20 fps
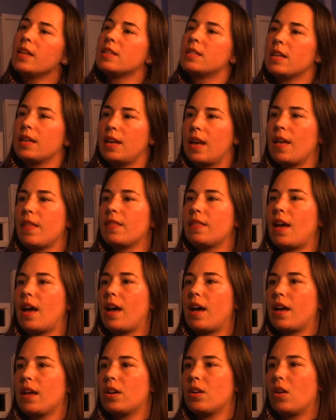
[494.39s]
to get
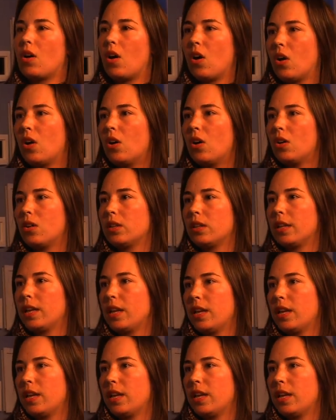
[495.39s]
that all